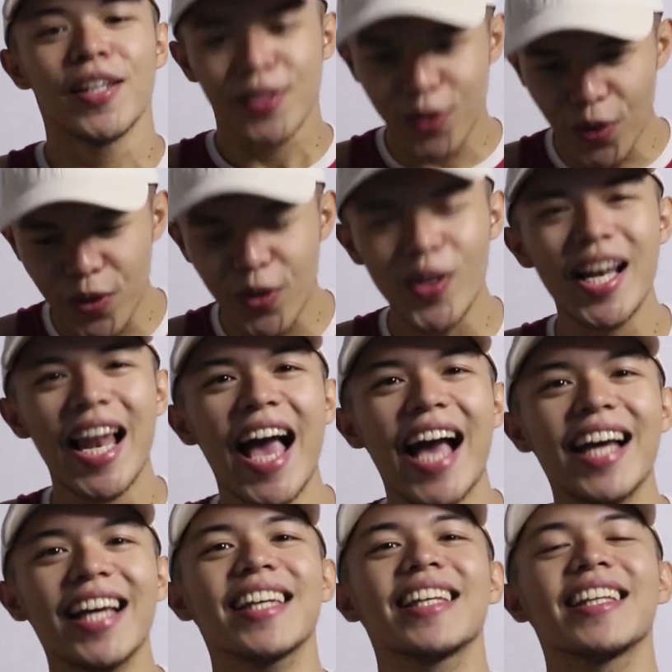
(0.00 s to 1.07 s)
So yun
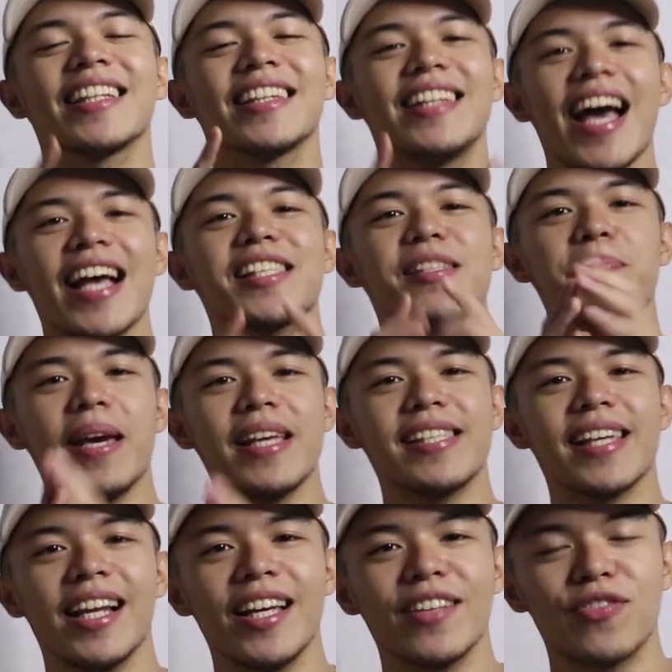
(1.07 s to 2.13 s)
lang, that's
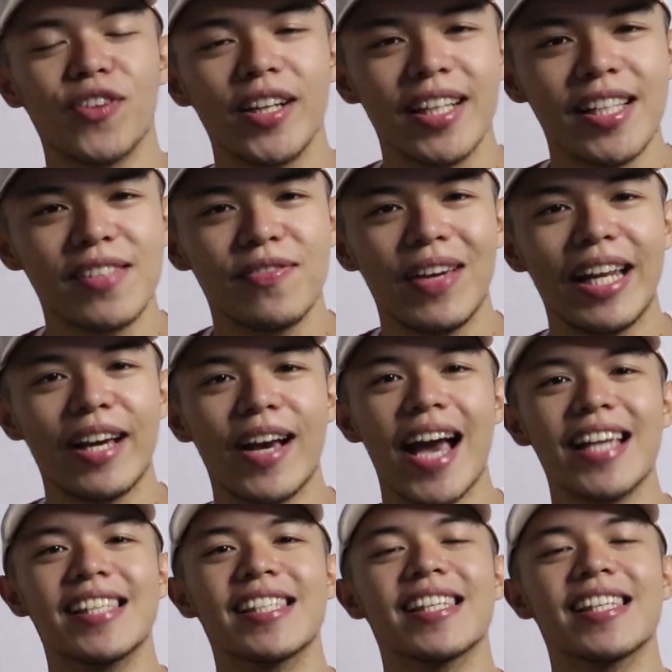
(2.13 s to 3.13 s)
basically it for this video, guys.